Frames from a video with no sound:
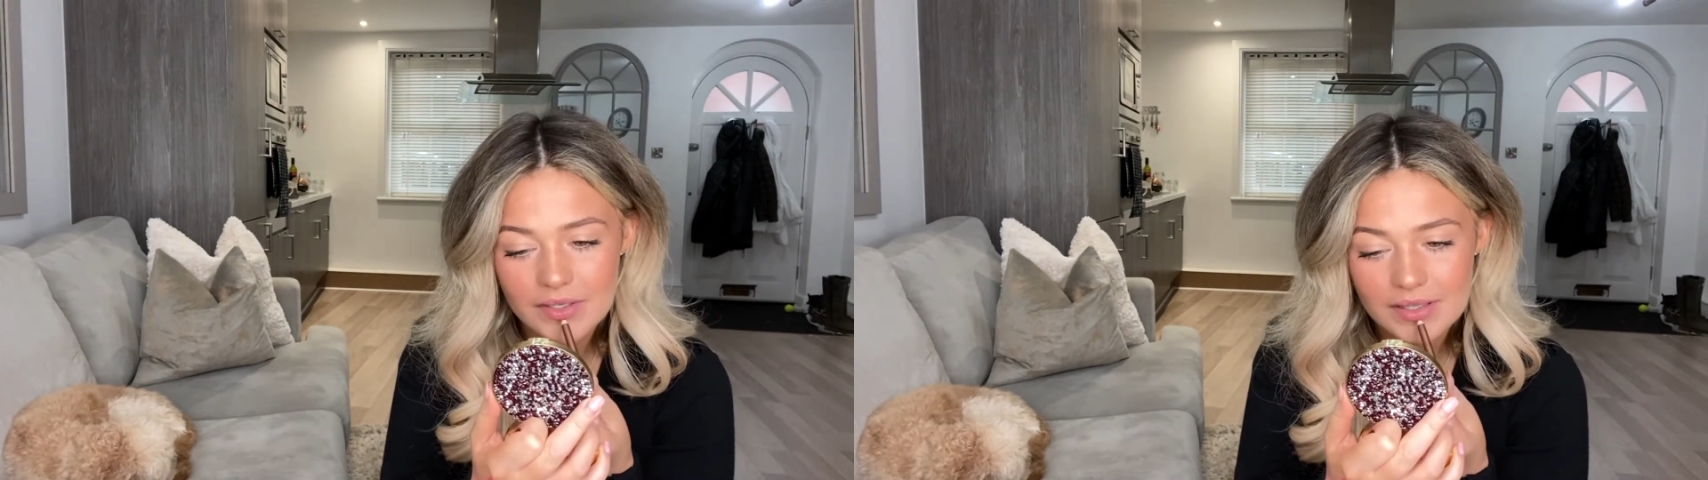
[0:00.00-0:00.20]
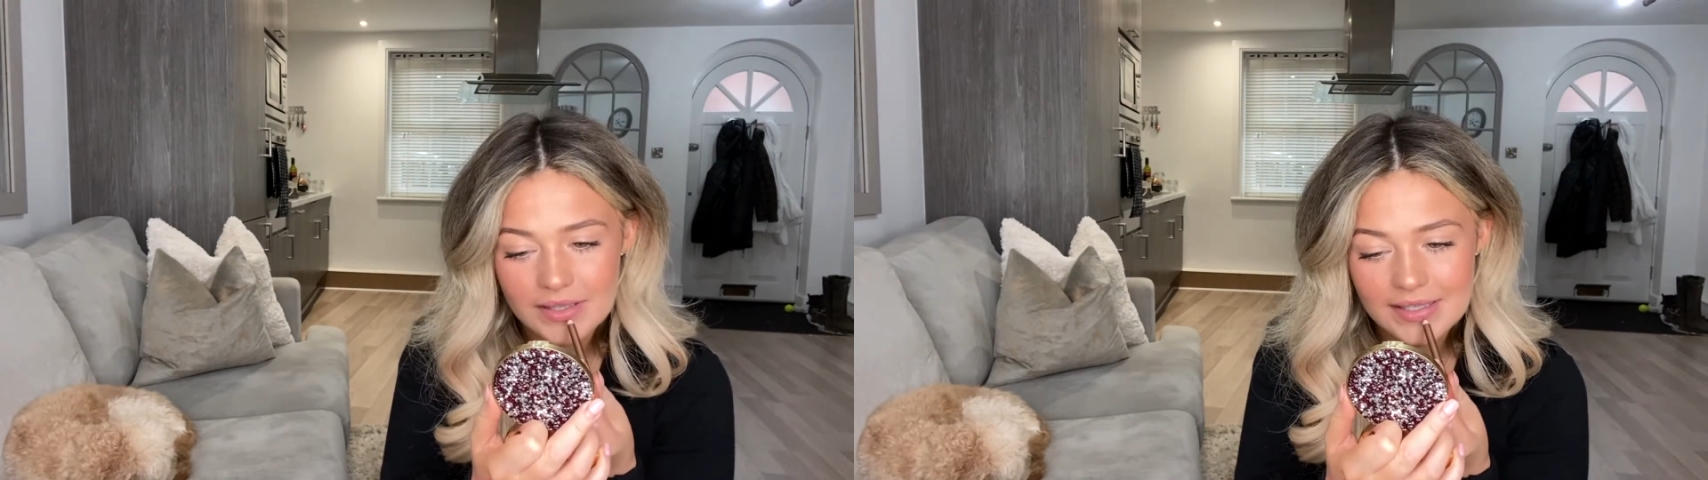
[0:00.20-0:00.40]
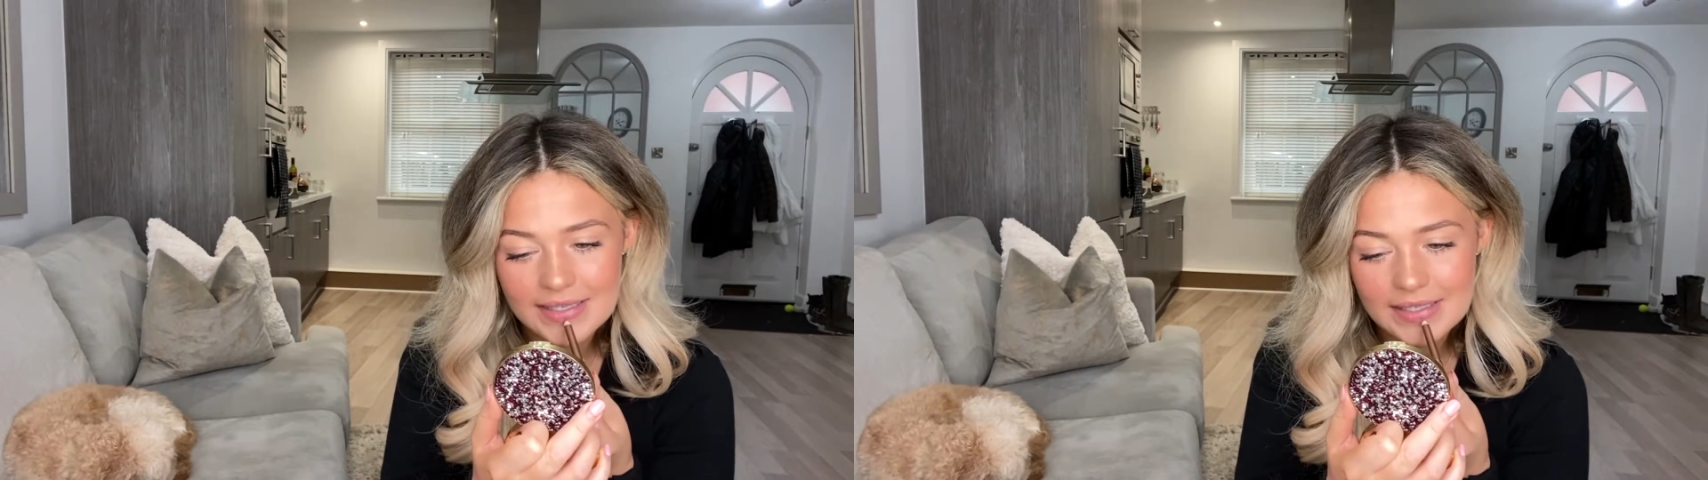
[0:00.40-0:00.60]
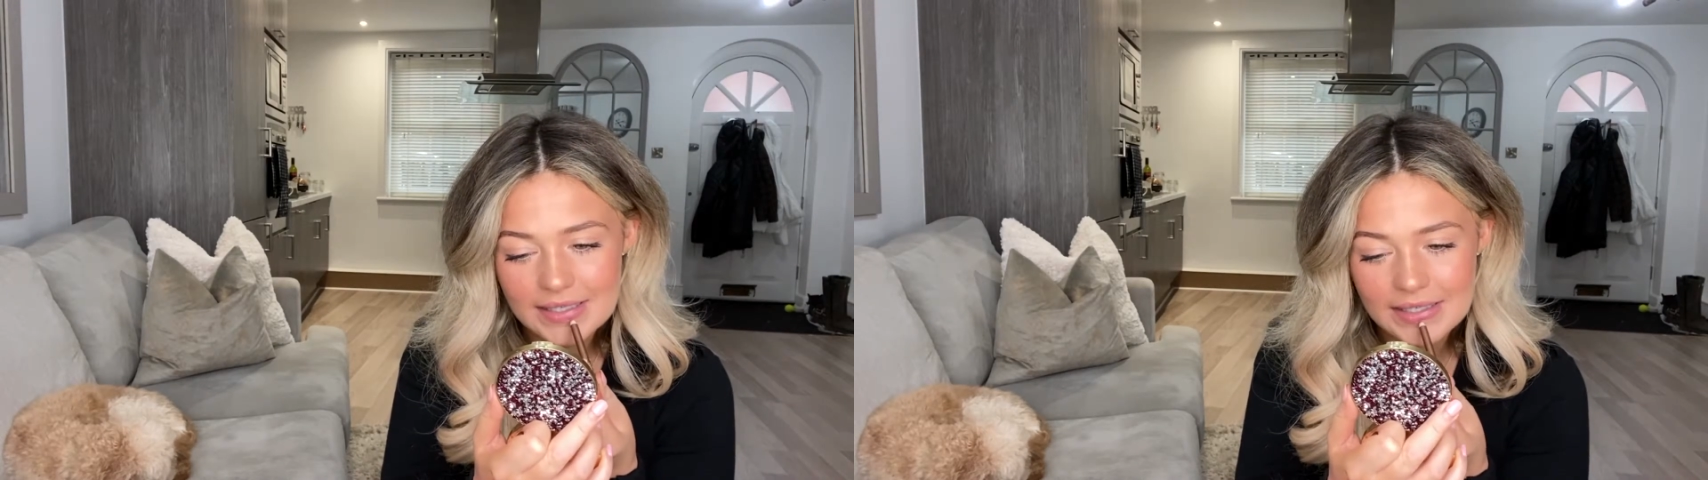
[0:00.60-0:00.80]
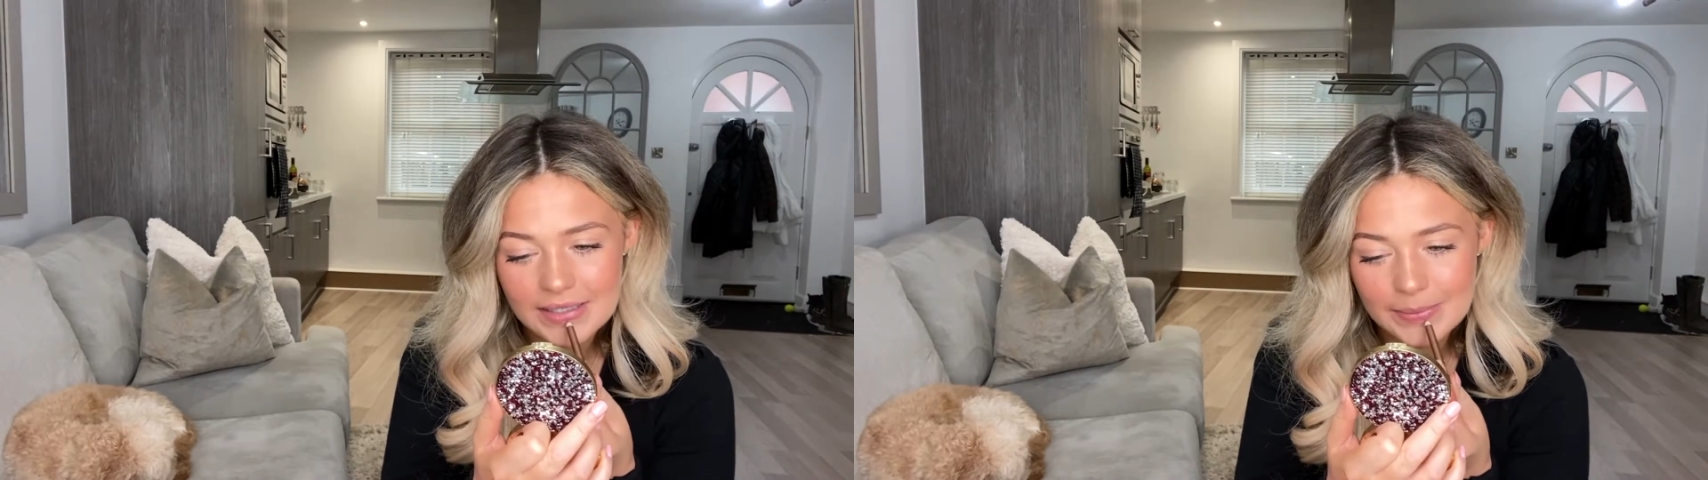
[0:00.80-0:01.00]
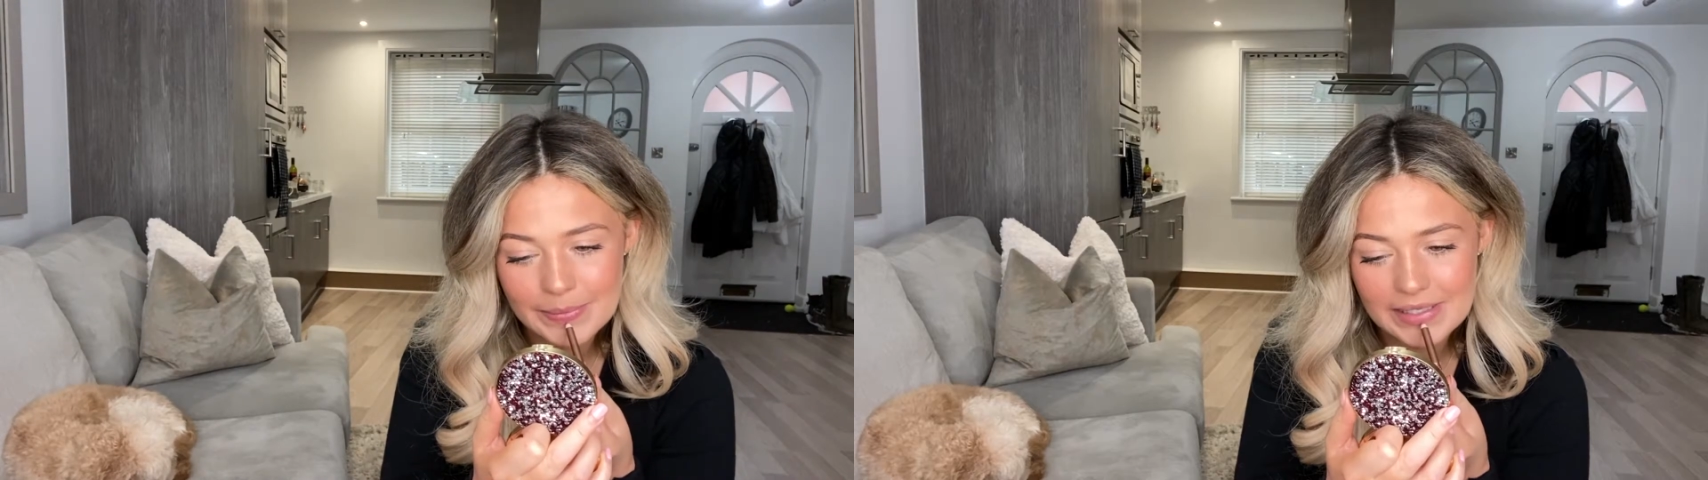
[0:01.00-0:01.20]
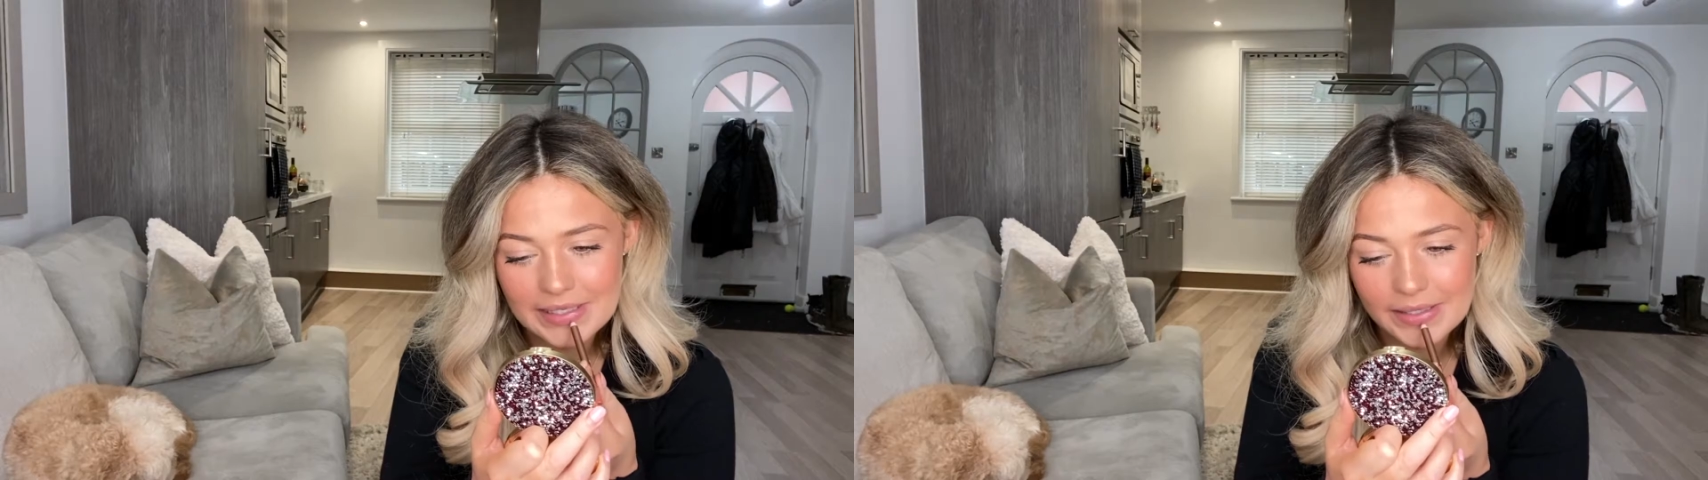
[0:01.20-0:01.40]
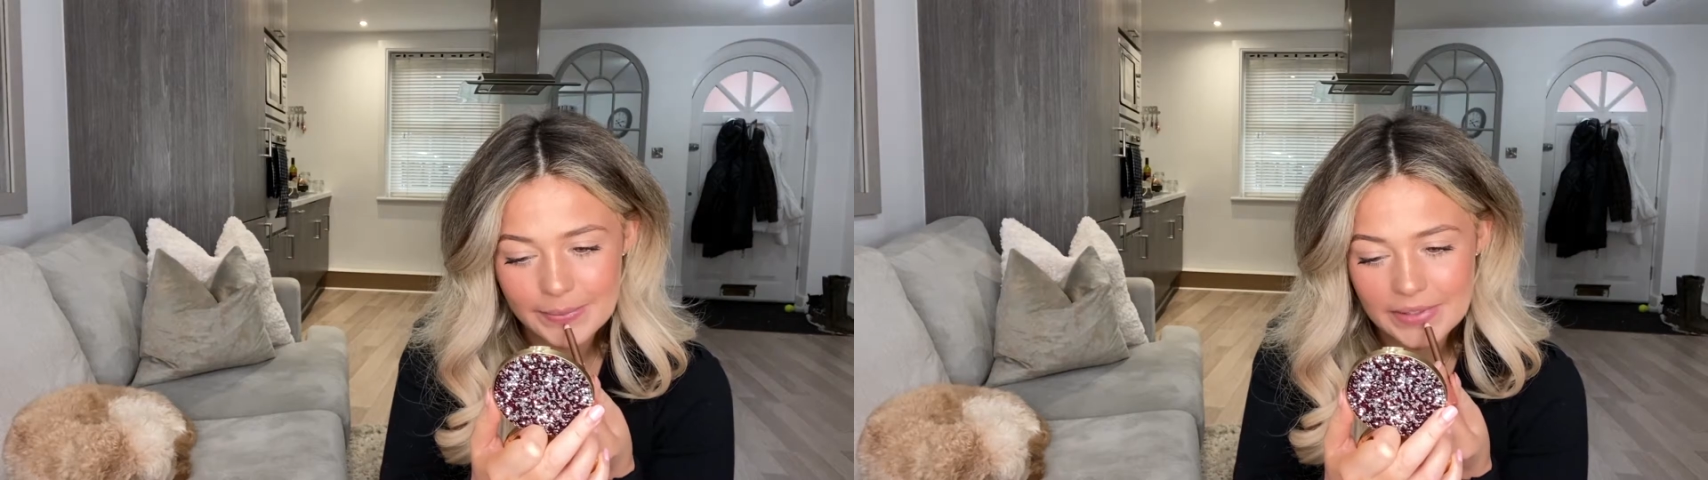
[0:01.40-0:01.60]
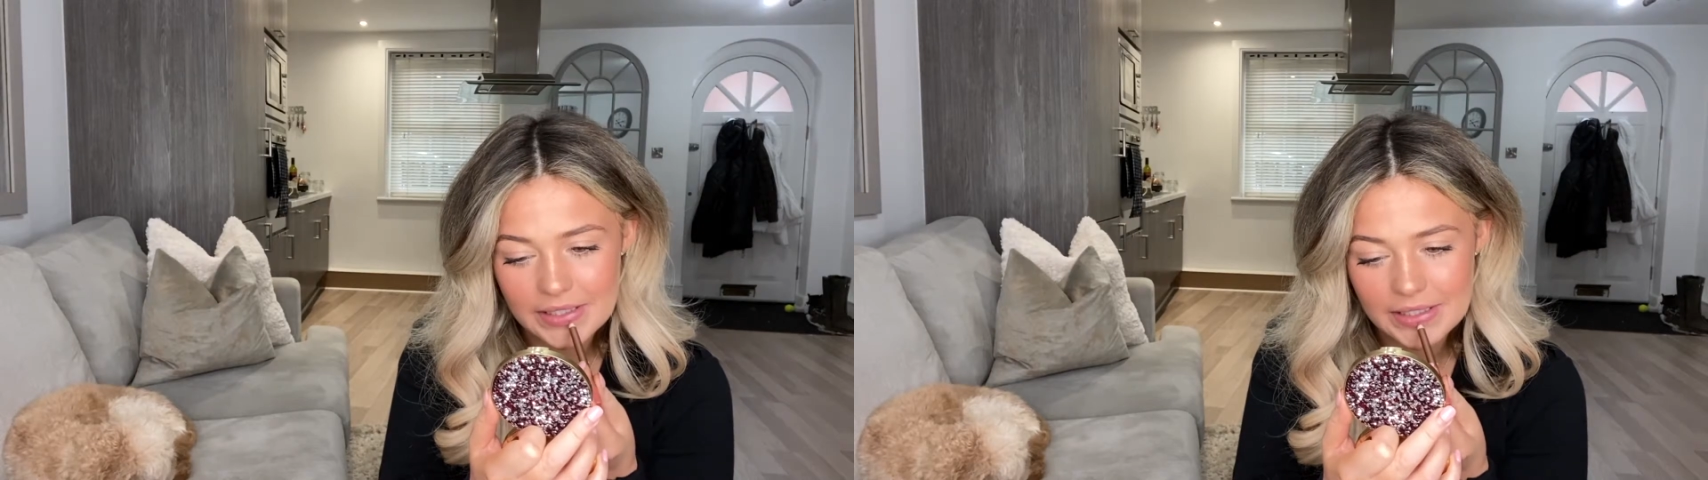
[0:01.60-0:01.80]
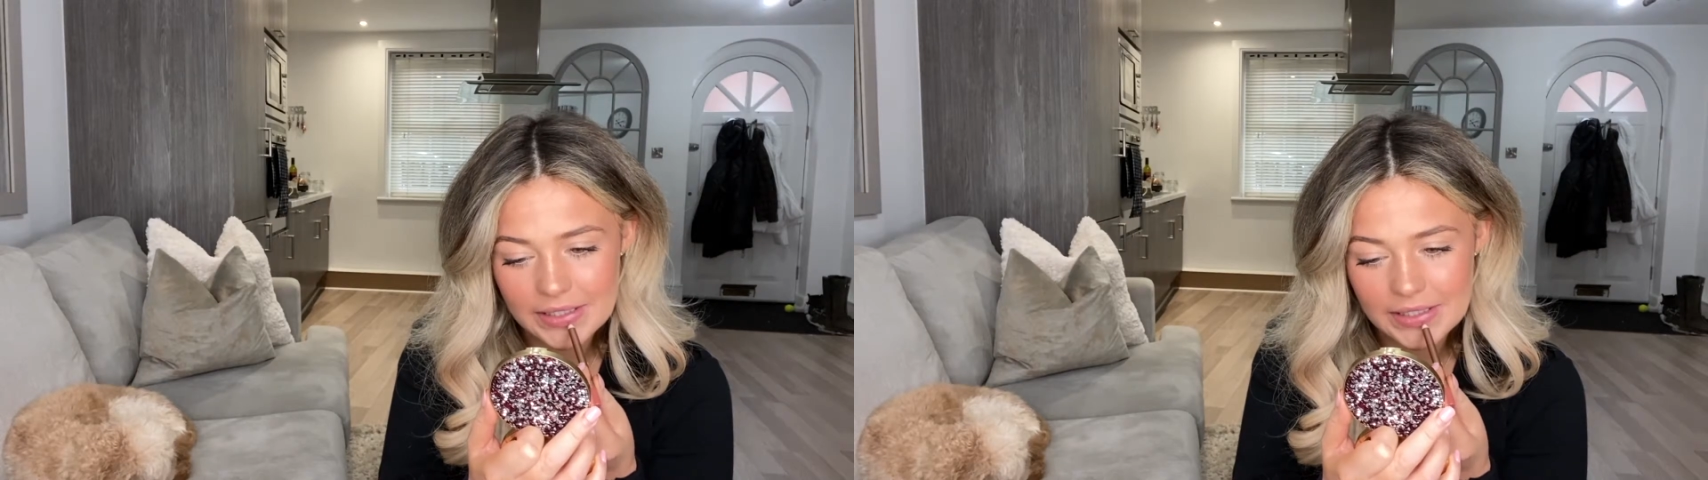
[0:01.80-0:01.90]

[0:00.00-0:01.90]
line my lips.